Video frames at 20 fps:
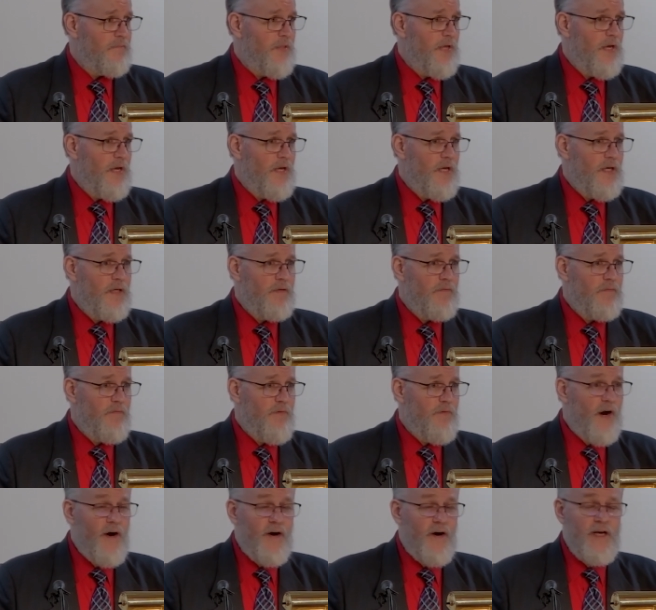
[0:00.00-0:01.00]
the
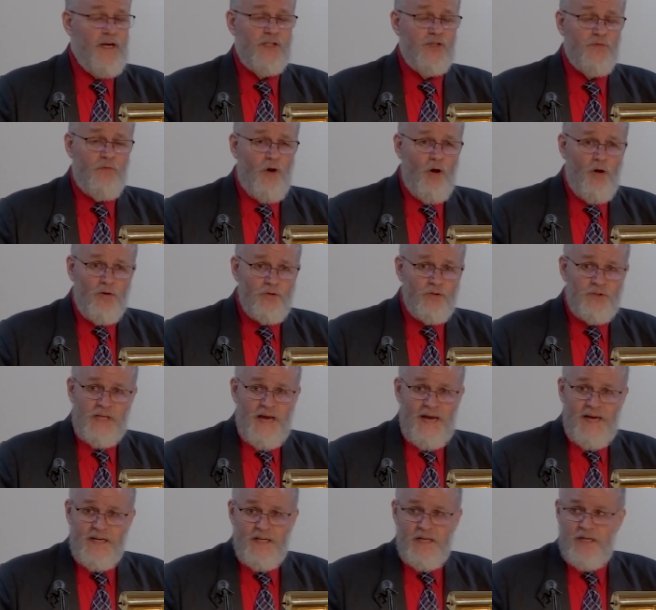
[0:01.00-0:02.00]
various false
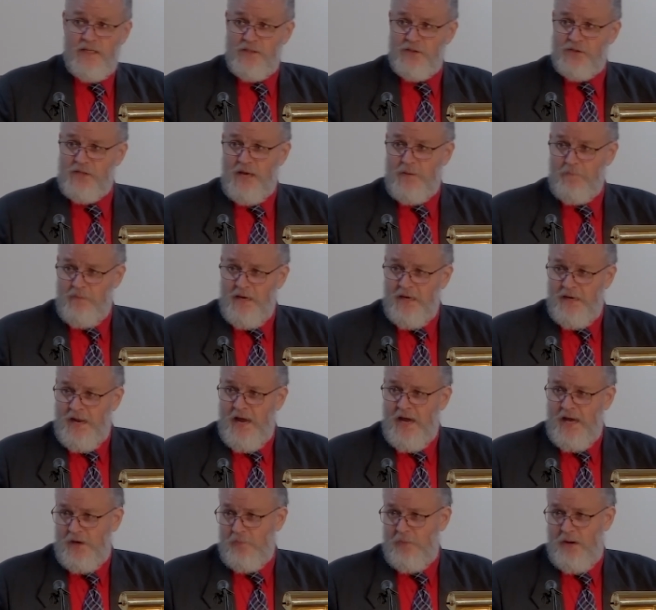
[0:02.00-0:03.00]
ideas that men
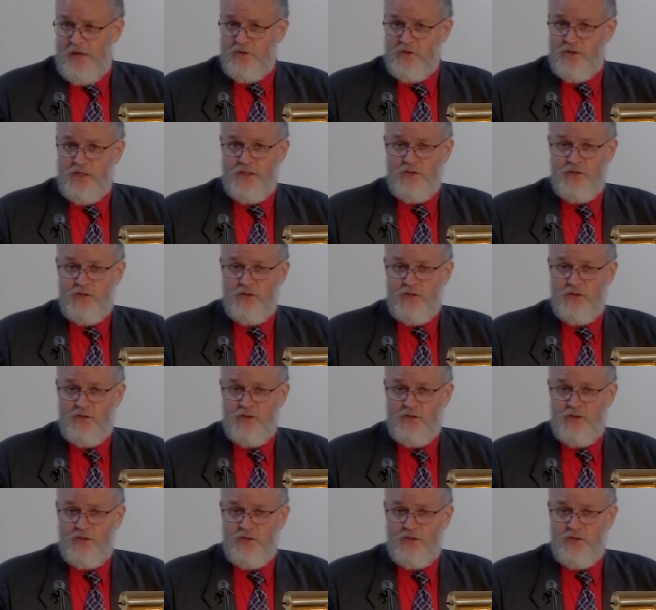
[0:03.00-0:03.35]
had about